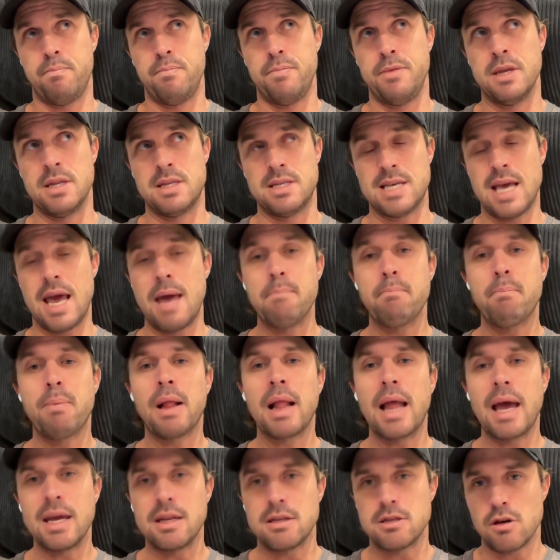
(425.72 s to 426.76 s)
the
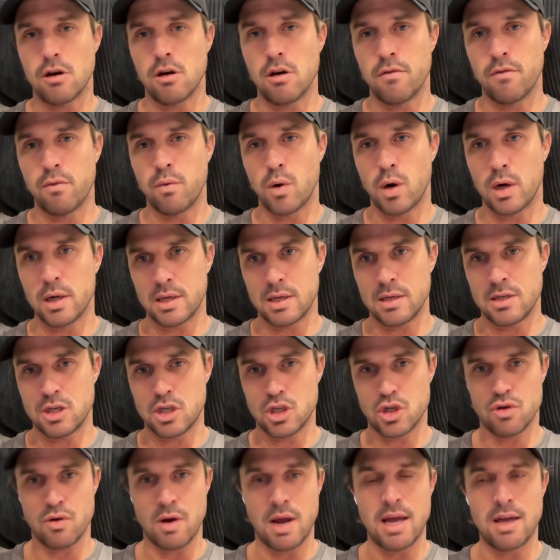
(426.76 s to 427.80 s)
template of what is
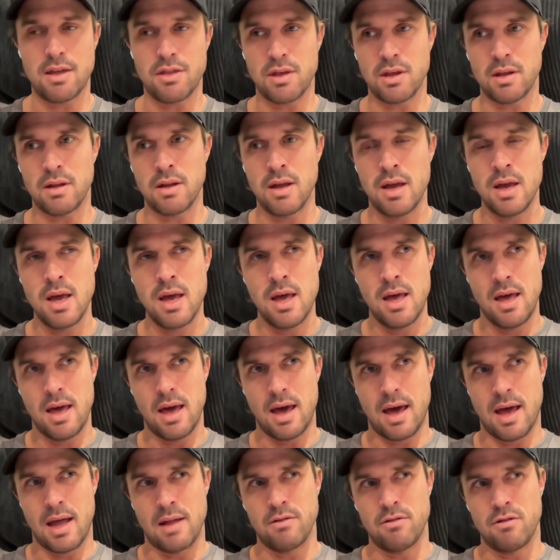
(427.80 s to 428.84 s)
strength,
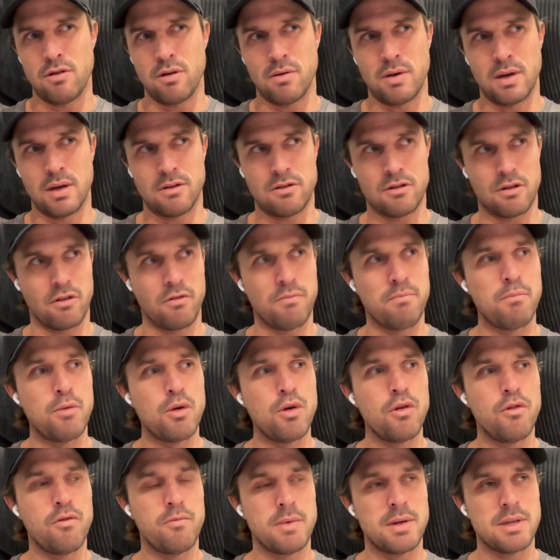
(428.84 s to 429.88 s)
and doing sort of
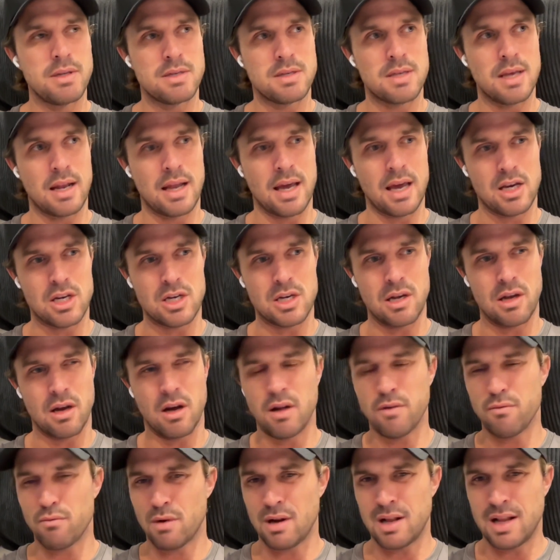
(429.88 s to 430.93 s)
movements that actually
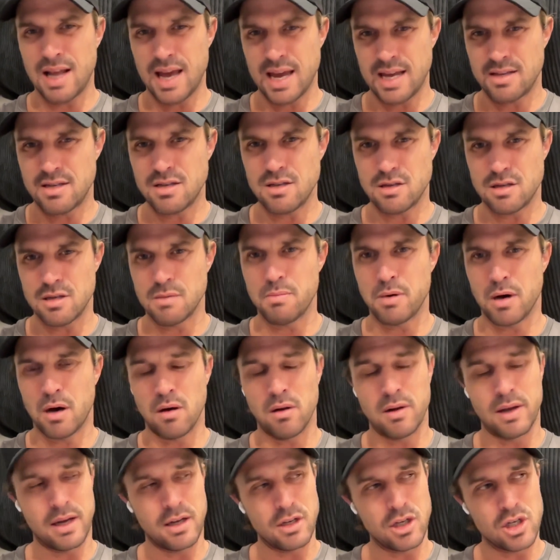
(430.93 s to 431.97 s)
aren't related to
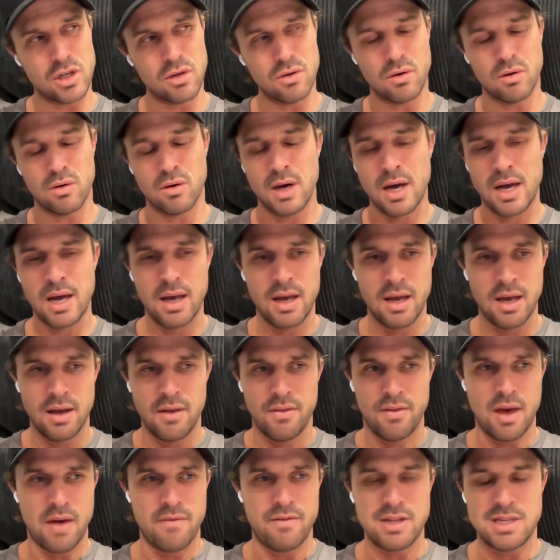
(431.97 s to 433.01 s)
bowling. And sure,
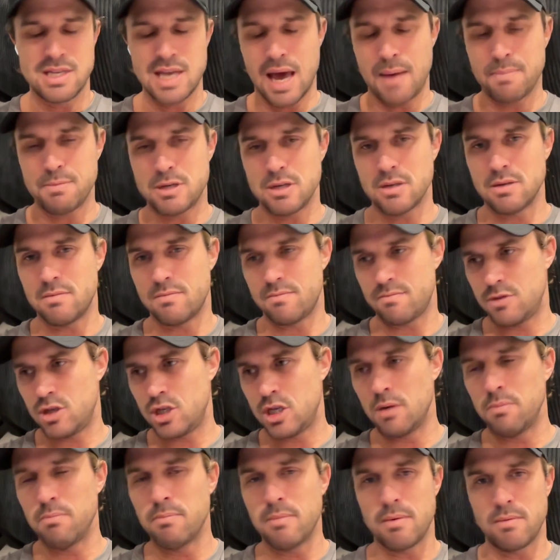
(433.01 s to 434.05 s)
they've adapted
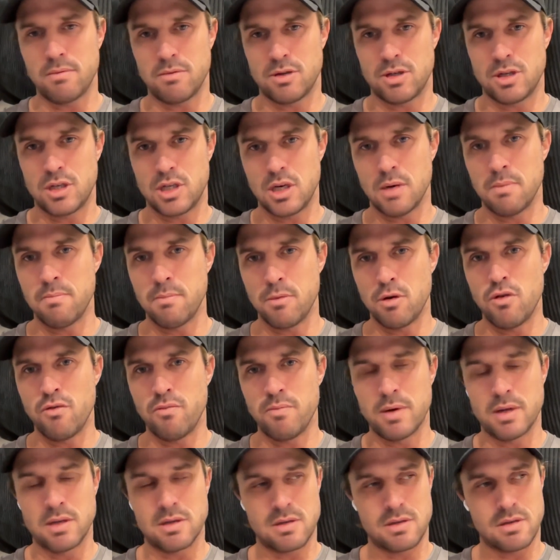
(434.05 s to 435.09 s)
gym
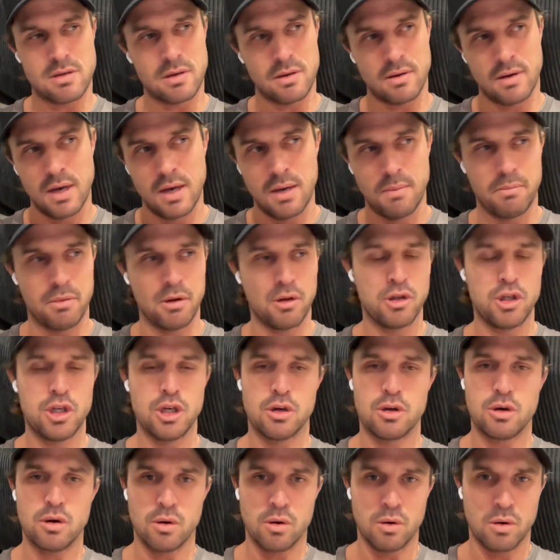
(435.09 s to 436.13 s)
movements to build
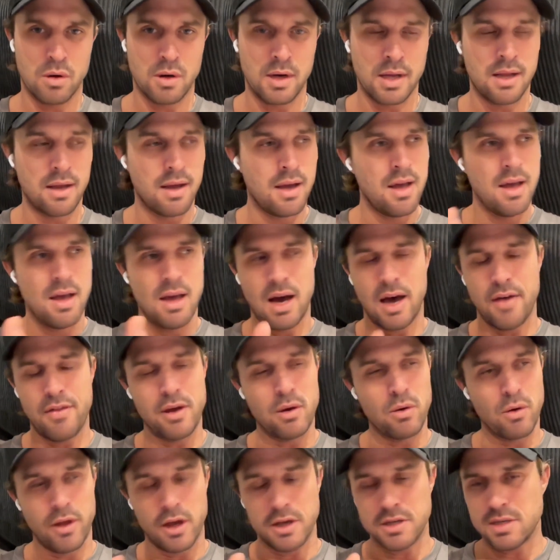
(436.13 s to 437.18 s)
your core, and I
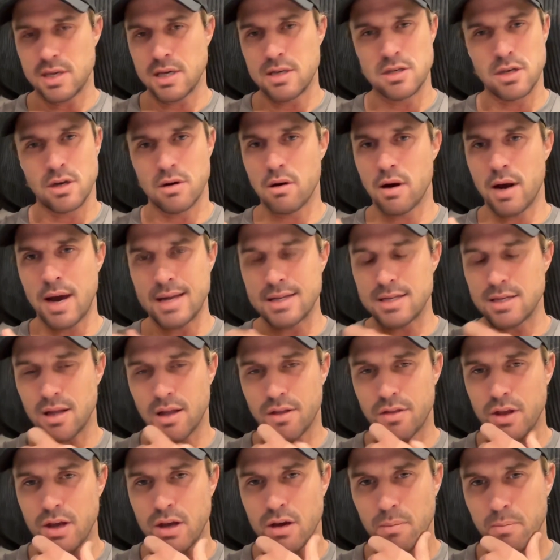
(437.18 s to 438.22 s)
think all those things are great, and
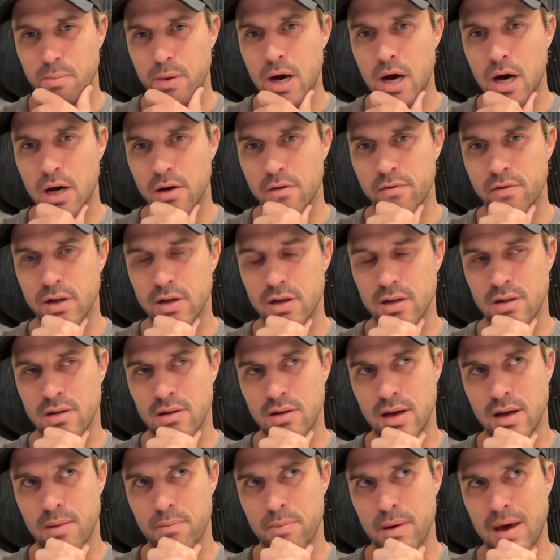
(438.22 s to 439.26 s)
I think are part of it,
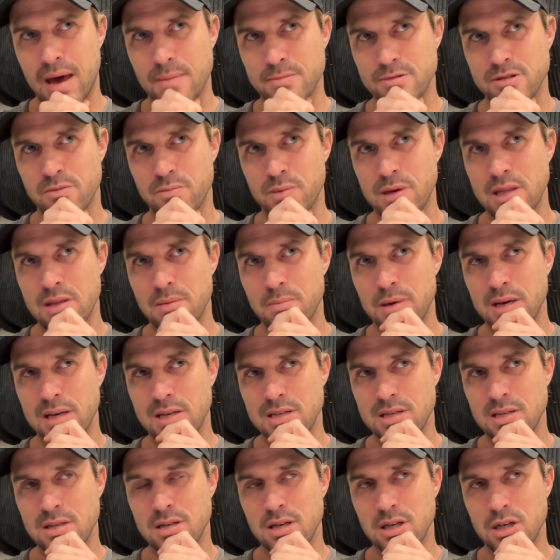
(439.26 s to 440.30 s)
and perhaps have been the
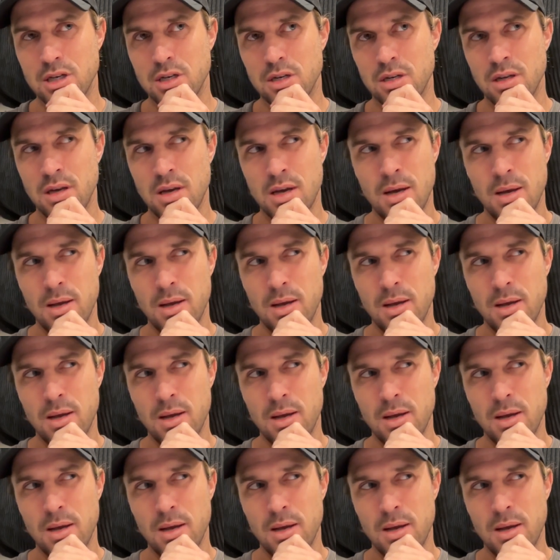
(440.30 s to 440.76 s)
biggest addition.